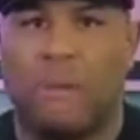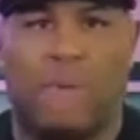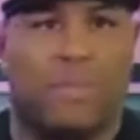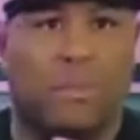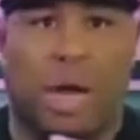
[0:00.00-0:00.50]

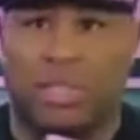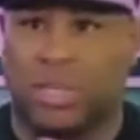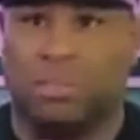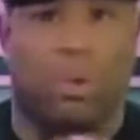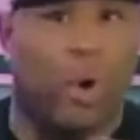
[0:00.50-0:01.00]
my
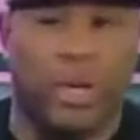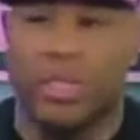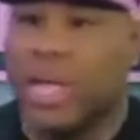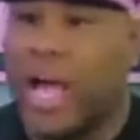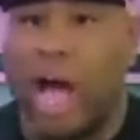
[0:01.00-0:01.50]
supporters.
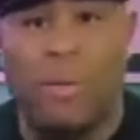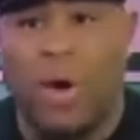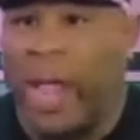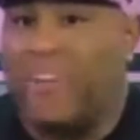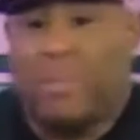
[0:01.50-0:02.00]
I
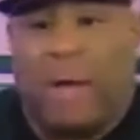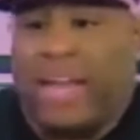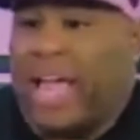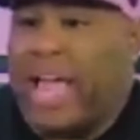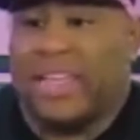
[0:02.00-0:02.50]
want
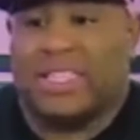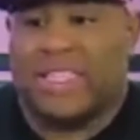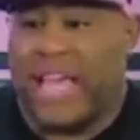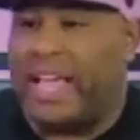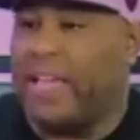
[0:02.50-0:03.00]
everybody to have the
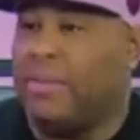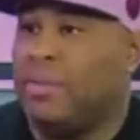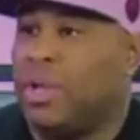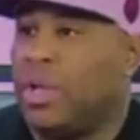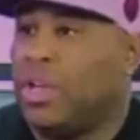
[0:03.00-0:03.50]
same,
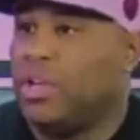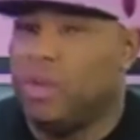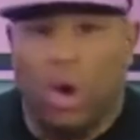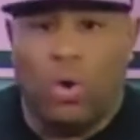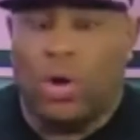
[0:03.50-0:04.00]

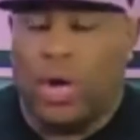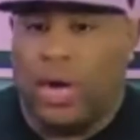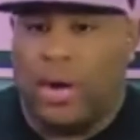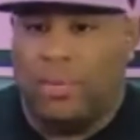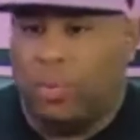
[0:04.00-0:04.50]

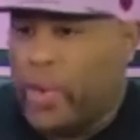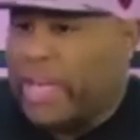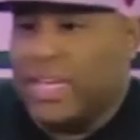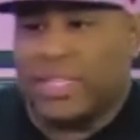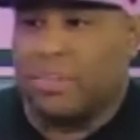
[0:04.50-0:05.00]

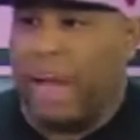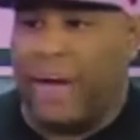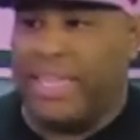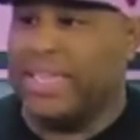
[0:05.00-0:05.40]
witness about